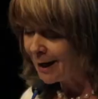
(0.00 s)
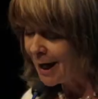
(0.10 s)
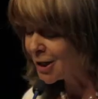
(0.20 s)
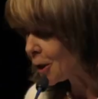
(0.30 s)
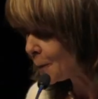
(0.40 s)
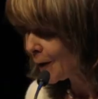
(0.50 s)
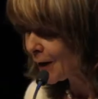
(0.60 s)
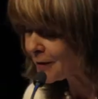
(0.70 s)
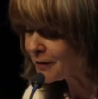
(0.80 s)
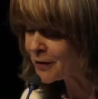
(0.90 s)
At her
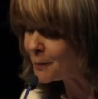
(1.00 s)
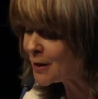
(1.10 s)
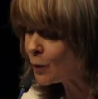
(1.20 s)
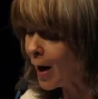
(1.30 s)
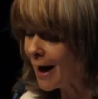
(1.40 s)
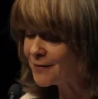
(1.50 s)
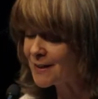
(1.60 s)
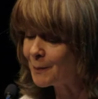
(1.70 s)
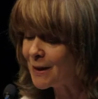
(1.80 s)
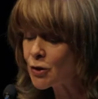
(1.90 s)
birth, the midwives
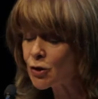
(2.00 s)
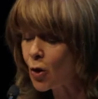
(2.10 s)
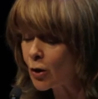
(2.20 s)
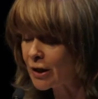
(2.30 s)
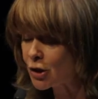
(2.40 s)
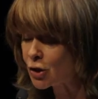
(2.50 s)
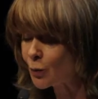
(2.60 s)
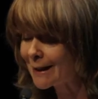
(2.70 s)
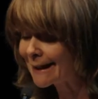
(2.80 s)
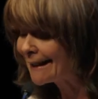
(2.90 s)
had been astonished
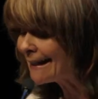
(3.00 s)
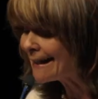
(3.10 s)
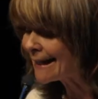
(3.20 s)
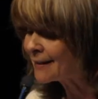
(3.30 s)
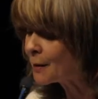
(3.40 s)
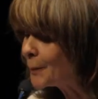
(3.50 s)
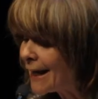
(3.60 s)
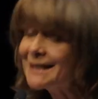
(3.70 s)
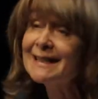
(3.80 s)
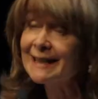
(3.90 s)
when, cleaning the
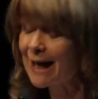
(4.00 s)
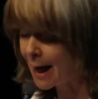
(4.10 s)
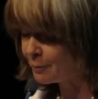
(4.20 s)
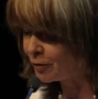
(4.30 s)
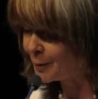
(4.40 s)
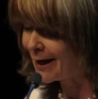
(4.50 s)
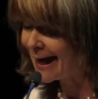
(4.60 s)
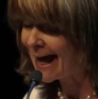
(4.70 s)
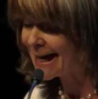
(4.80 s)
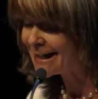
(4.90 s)
blood slime from her
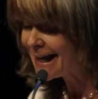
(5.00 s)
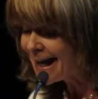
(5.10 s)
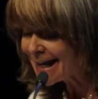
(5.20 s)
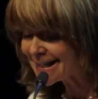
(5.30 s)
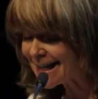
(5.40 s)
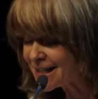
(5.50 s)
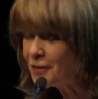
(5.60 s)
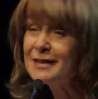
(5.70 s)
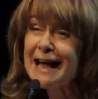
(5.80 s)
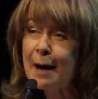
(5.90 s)
head, a set
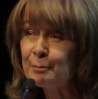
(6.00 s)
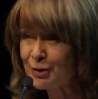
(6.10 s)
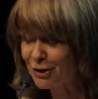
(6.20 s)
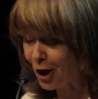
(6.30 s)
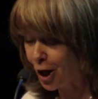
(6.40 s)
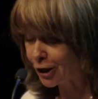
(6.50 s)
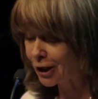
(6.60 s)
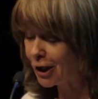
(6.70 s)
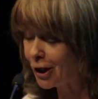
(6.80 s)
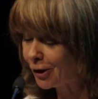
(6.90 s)
of damp, dark
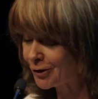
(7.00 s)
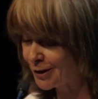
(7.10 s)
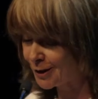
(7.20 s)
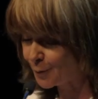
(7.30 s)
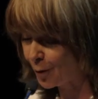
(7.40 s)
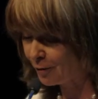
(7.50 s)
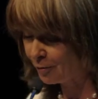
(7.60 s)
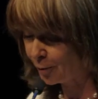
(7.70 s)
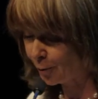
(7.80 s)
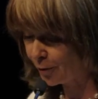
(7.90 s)
curls had sprung
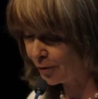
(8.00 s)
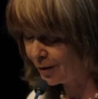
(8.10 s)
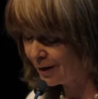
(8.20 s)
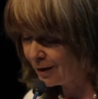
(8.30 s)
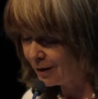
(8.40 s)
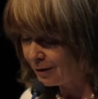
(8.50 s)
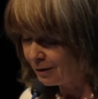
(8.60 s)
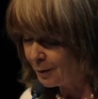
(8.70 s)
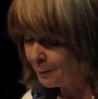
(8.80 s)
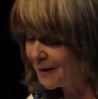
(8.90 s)
forth.
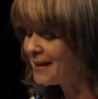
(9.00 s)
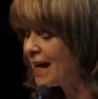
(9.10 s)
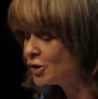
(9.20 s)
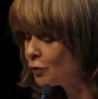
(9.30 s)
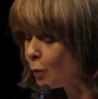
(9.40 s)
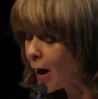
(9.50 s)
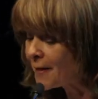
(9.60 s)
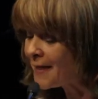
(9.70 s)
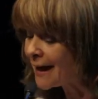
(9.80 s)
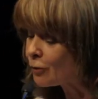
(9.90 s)
By the age of
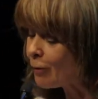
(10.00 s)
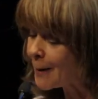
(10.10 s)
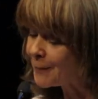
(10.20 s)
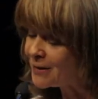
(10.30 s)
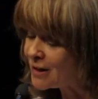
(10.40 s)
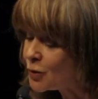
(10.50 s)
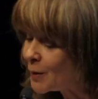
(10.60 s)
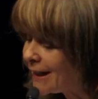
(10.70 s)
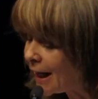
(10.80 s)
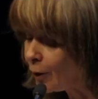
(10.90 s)
1, they had ripened into
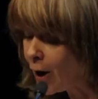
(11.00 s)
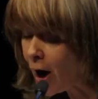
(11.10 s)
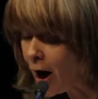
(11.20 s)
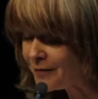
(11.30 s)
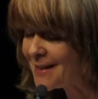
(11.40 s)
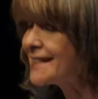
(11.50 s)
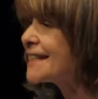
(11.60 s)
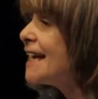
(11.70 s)
a yellow harvest,